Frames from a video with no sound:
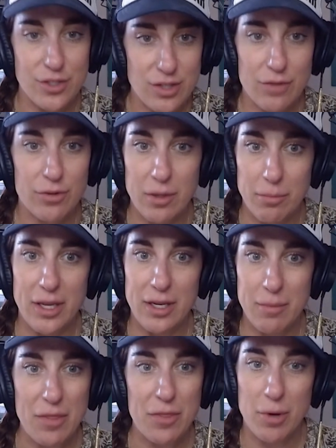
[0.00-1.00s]
you never complain
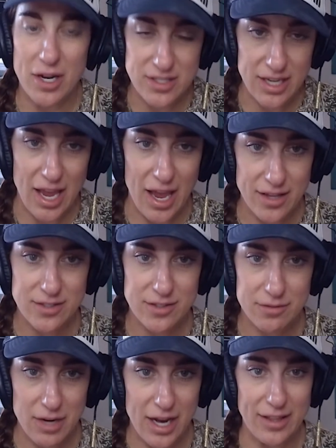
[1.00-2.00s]
about the price of gas,
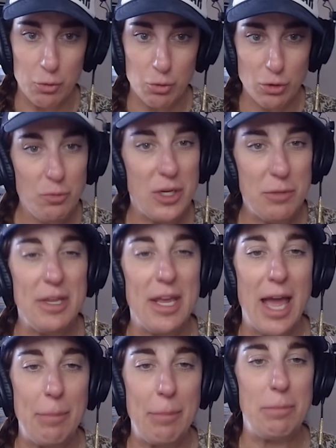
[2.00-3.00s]
right? Like we'd be
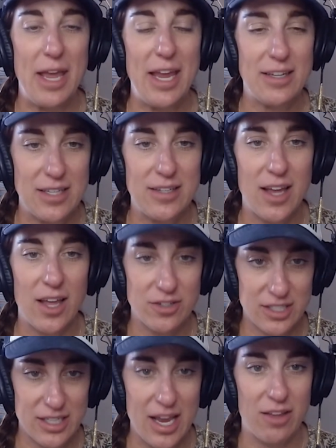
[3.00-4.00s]
happy paying $10
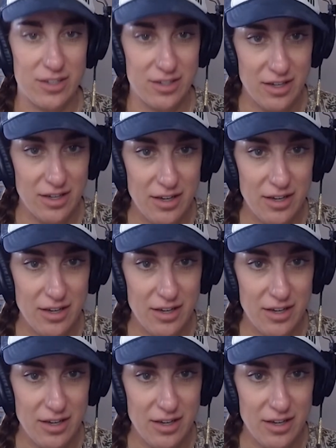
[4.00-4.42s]
a gallon.